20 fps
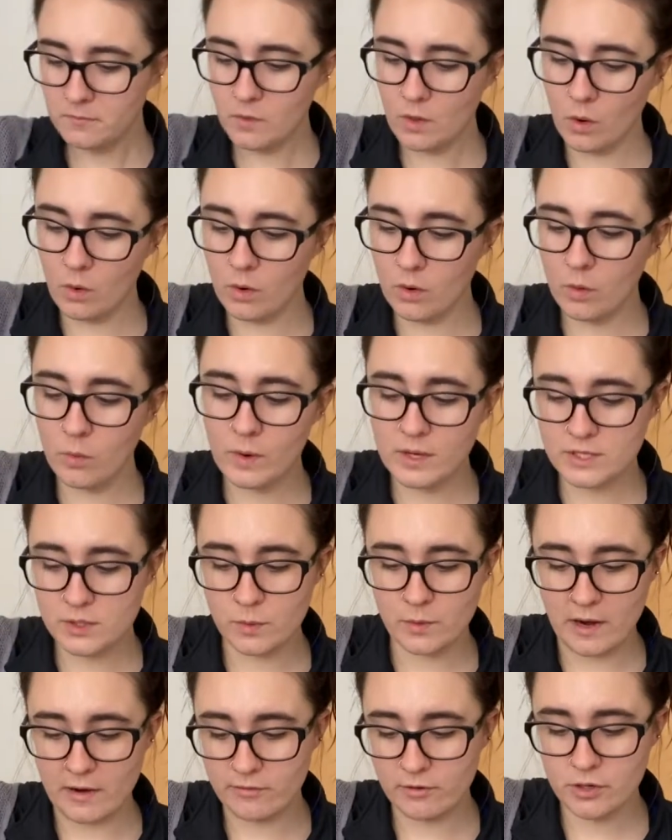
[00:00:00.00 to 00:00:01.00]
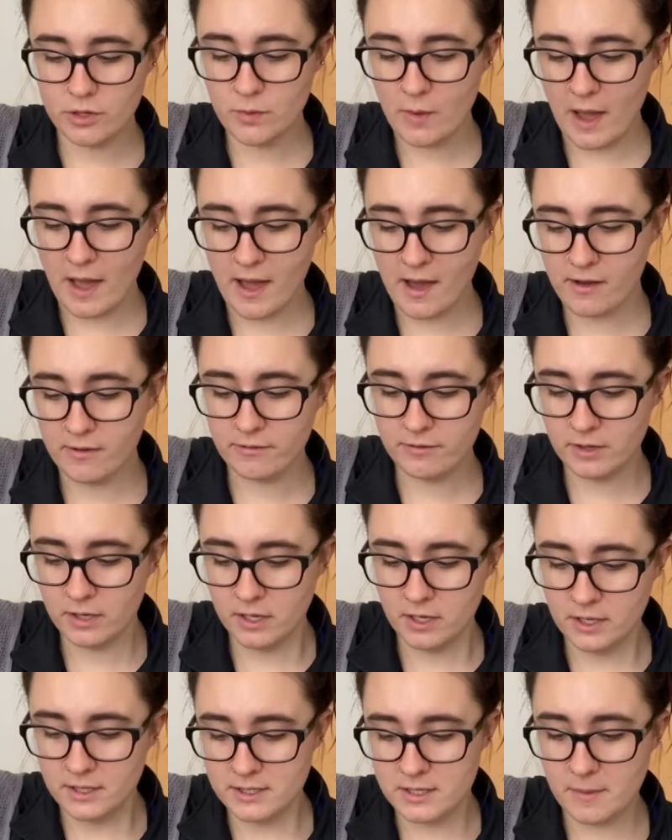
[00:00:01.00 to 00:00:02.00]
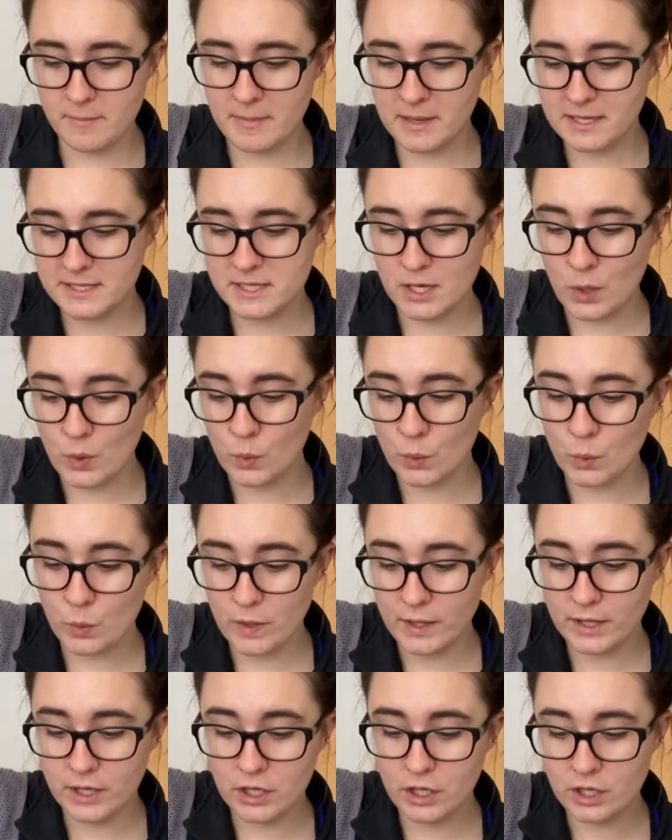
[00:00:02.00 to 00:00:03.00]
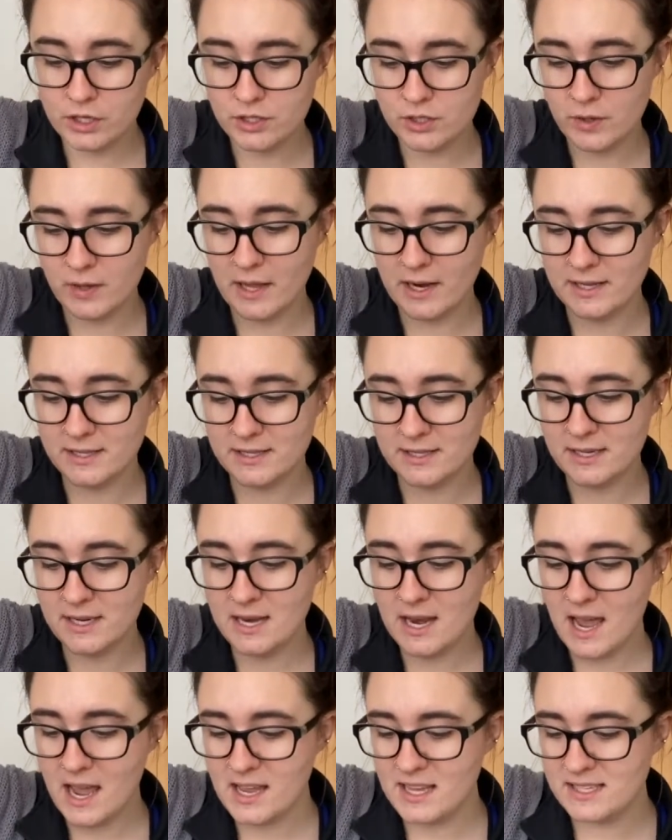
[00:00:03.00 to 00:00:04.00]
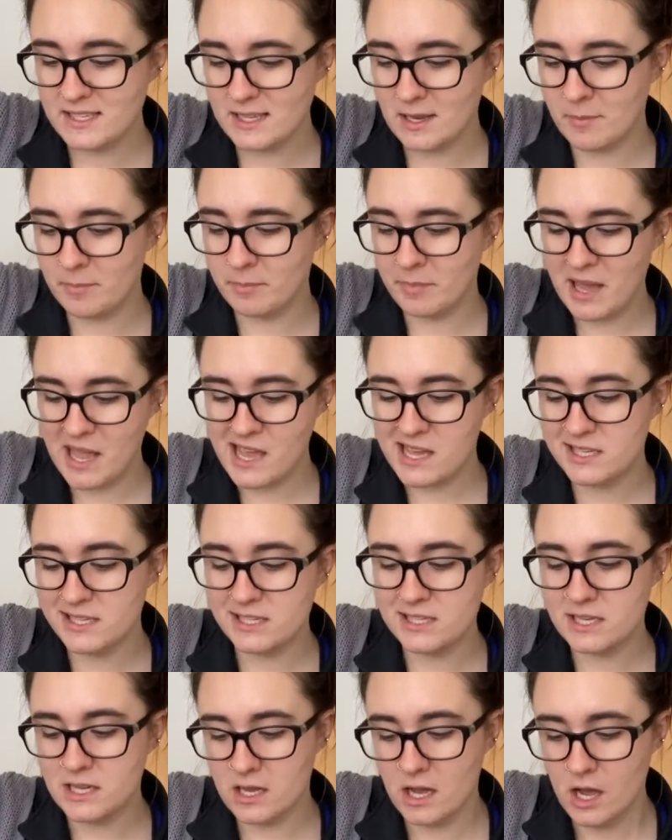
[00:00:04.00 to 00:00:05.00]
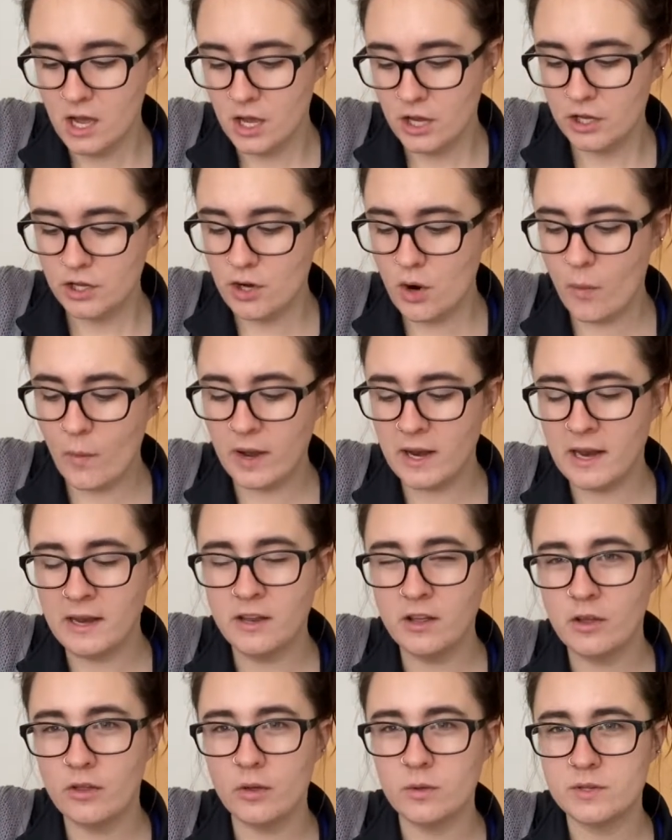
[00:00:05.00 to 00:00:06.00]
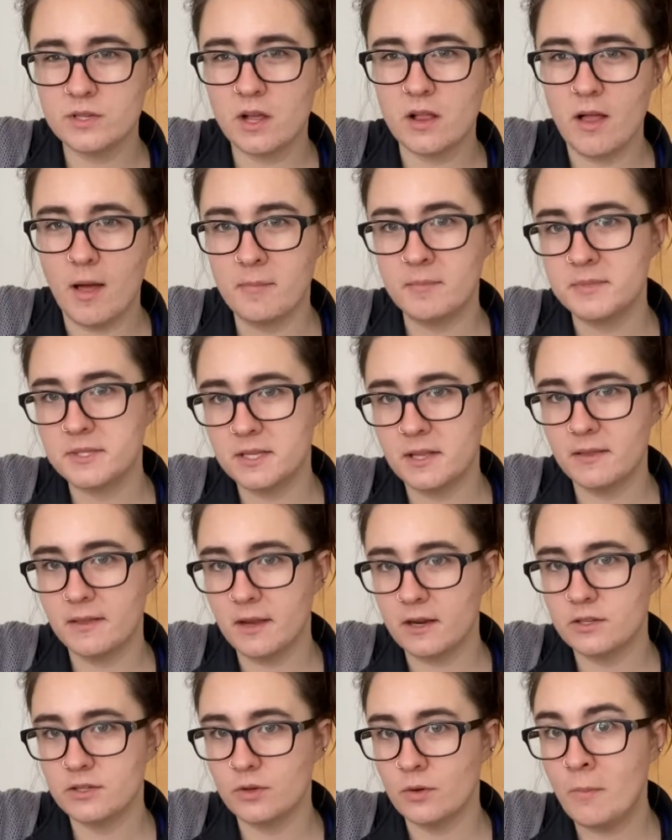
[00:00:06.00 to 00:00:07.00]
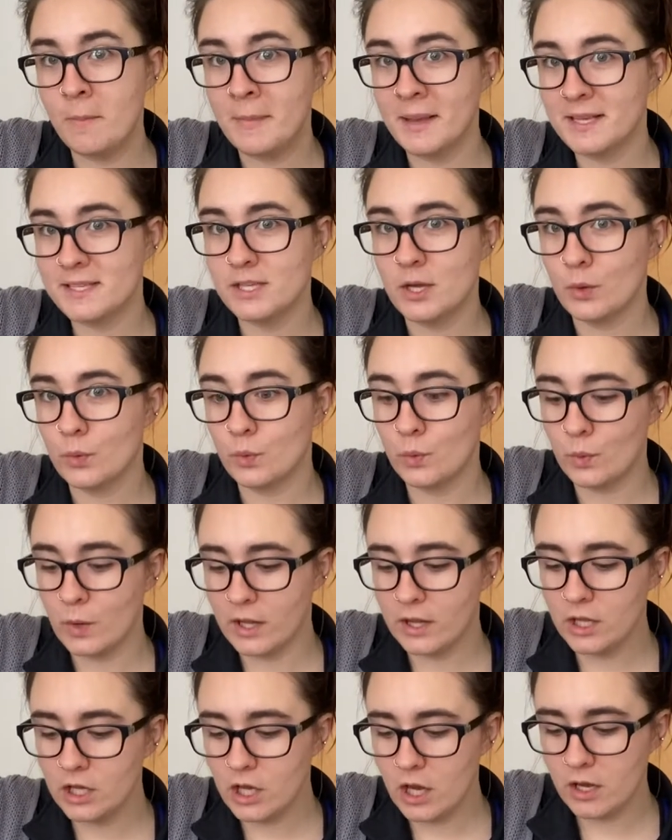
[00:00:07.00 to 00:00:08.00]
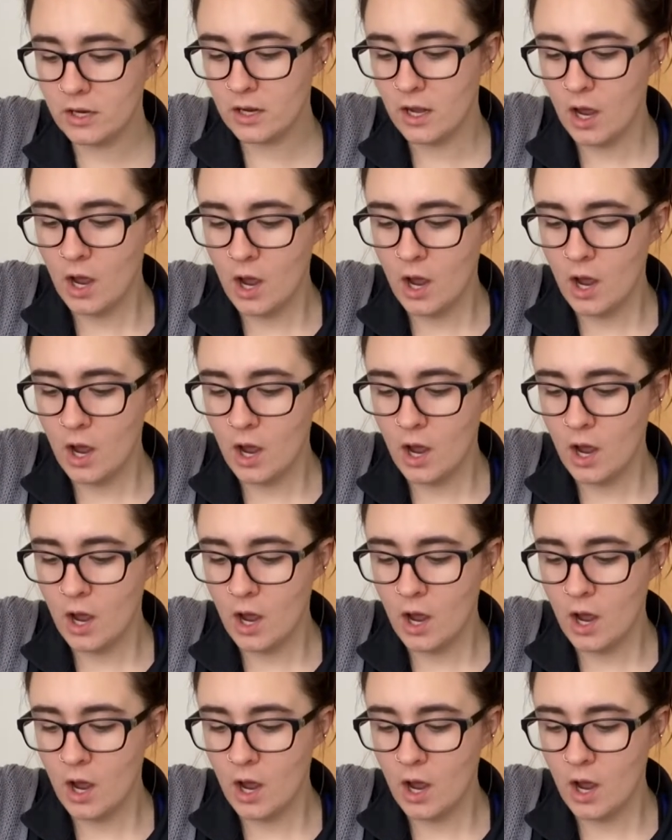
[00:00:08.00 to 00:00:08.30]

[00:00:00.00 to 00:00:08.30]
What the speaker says: or a whisk, whatever you have, to mix it really good so that it's nice and pasty. You don't want any of those clumps in there. So mix it really good,